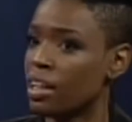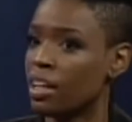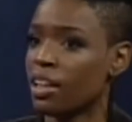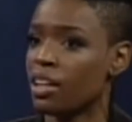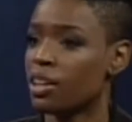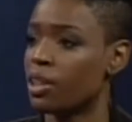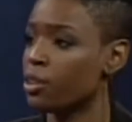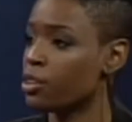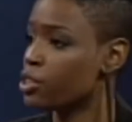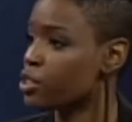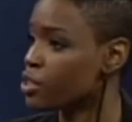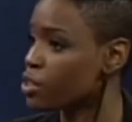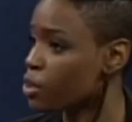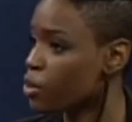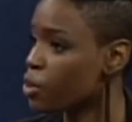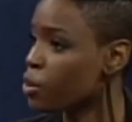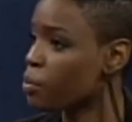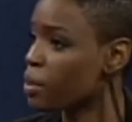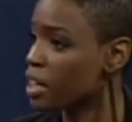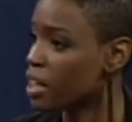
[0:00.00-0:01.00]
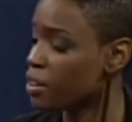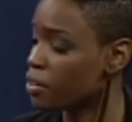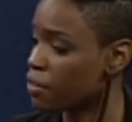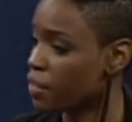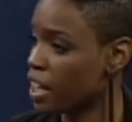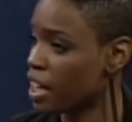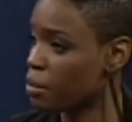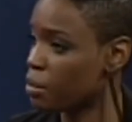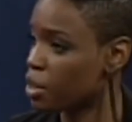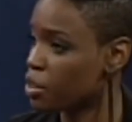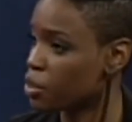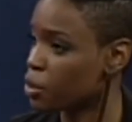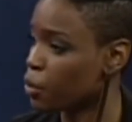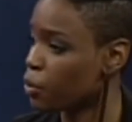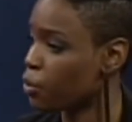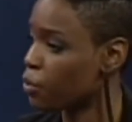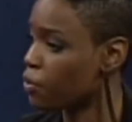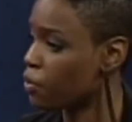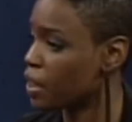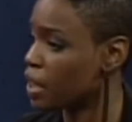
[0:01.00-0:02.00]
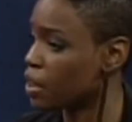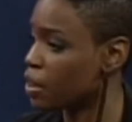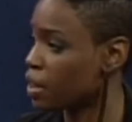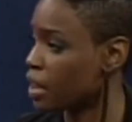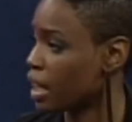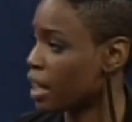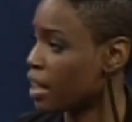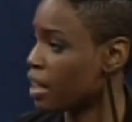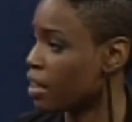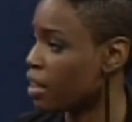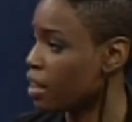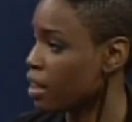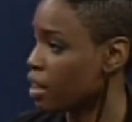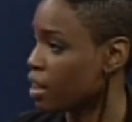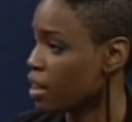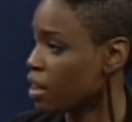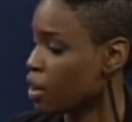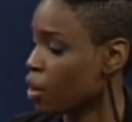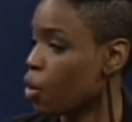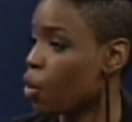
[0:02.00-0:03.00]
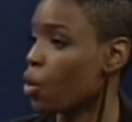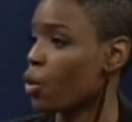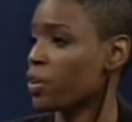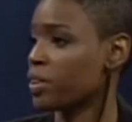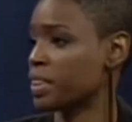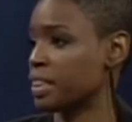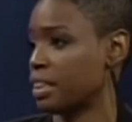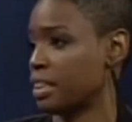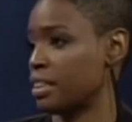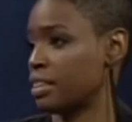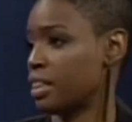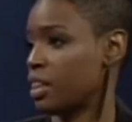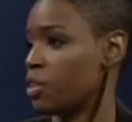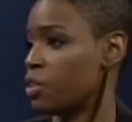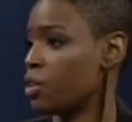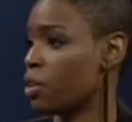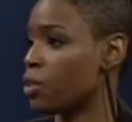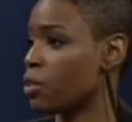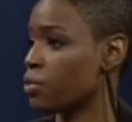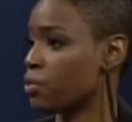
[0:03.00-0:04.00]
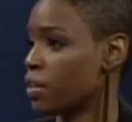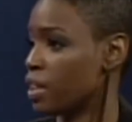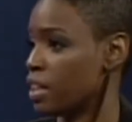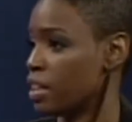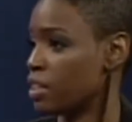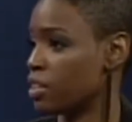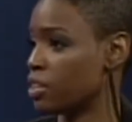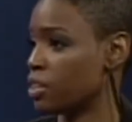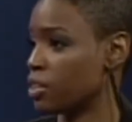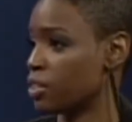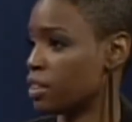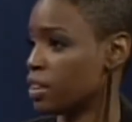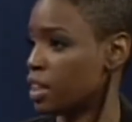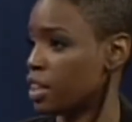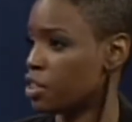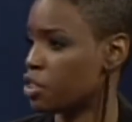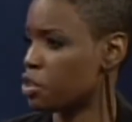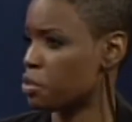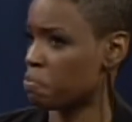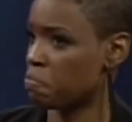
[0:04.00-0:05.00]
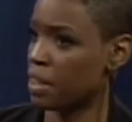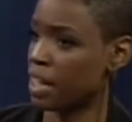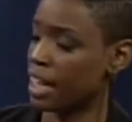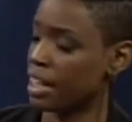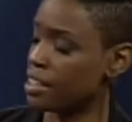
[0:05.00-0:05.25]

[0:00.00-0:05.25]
there's so many families who feel that horses and dolphins are such, I guess,